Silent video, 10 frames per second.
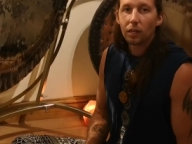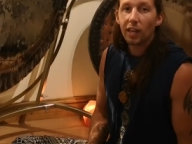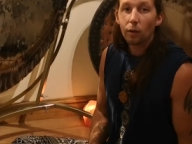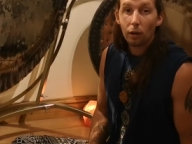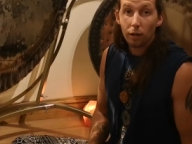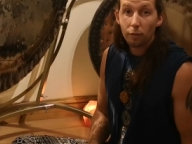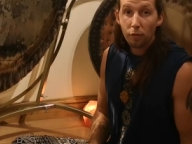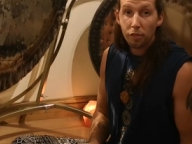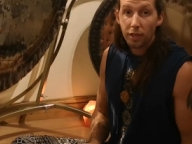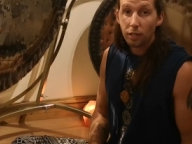Now,
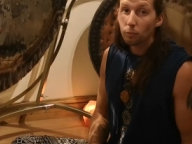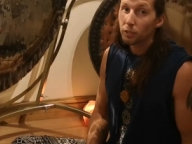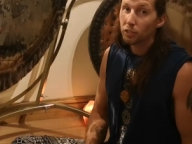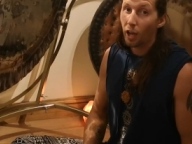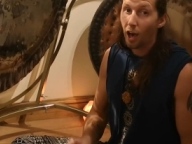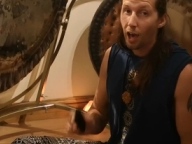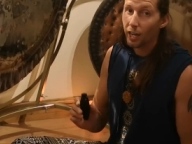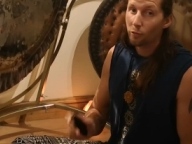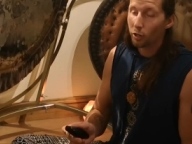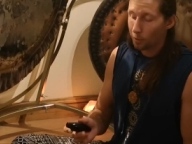another thing which I
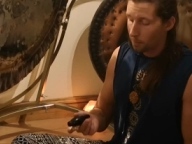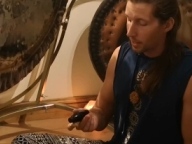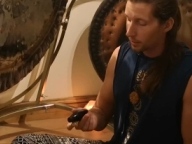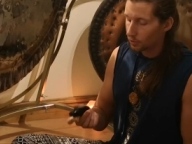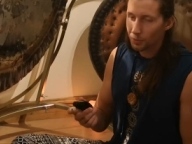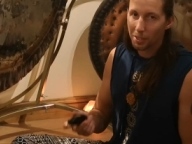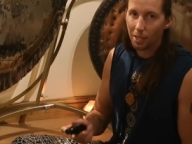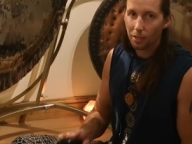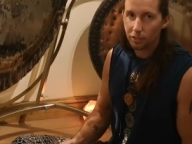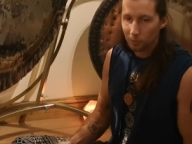highly recommend to
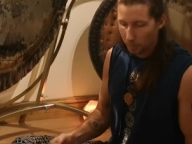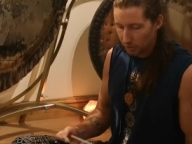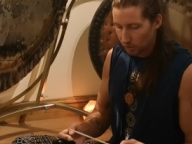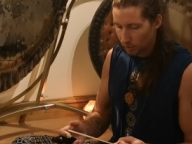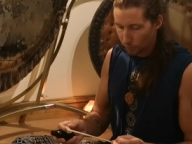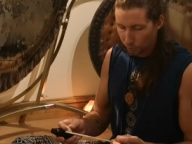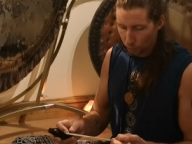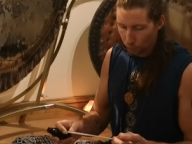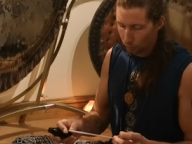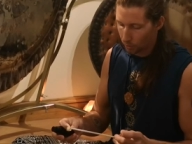get, especially
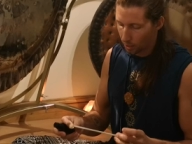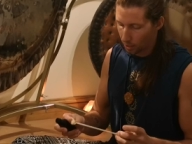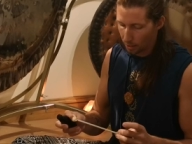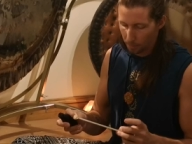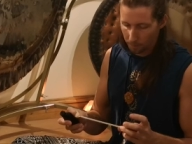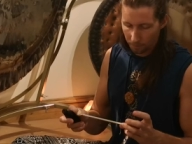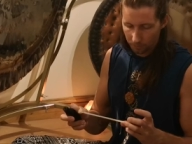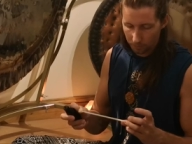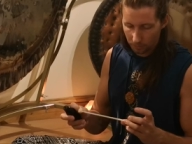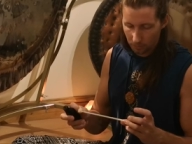for
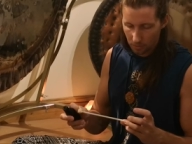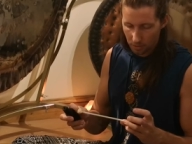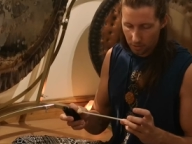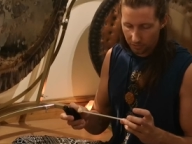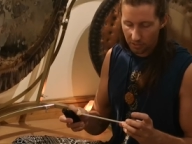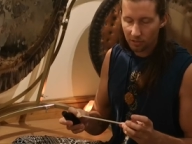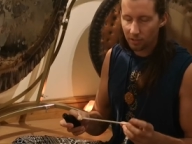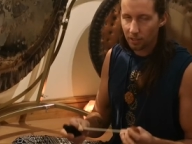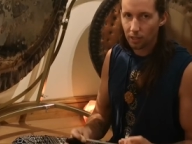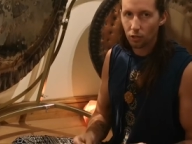um, the
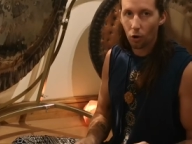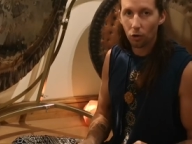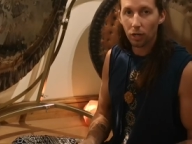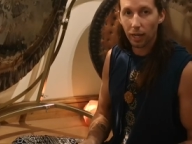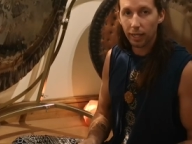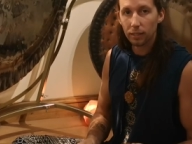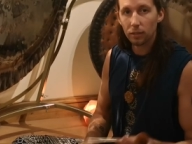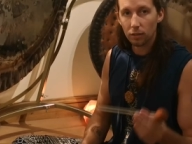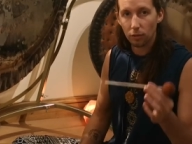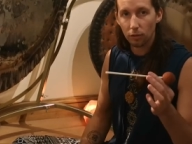TTE
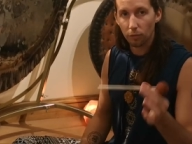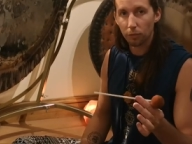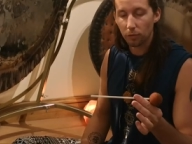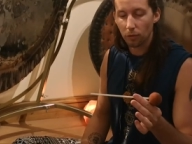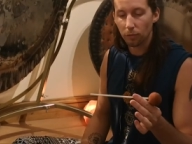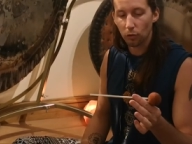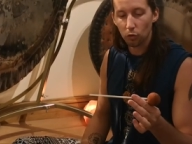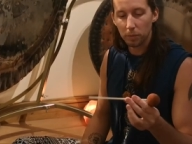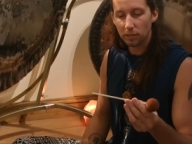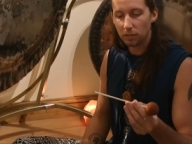KongKlang, the, the, the
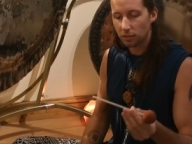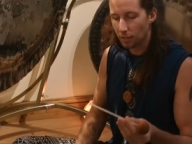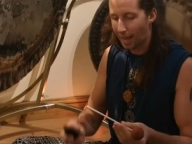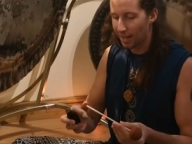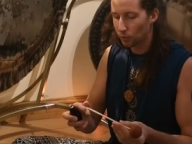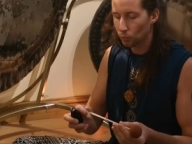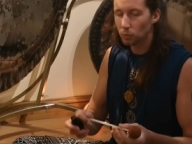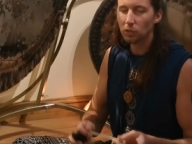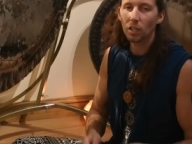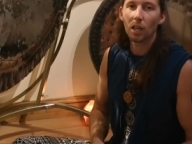flumies, the
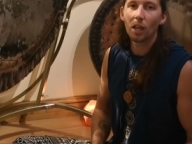handles,